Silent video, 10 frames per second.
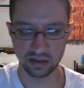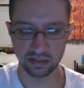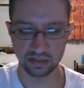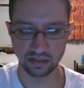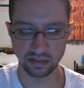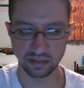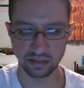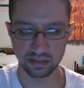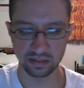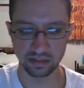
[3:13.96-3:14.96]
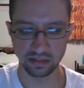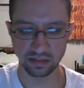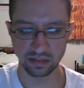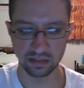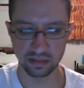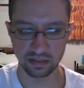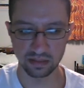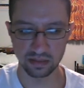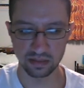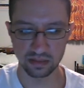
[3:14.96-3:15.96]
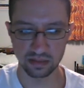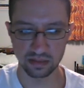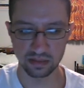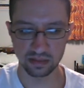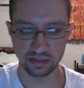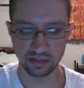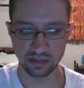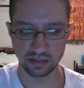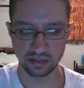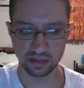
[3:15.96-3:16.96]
Nobody speaks.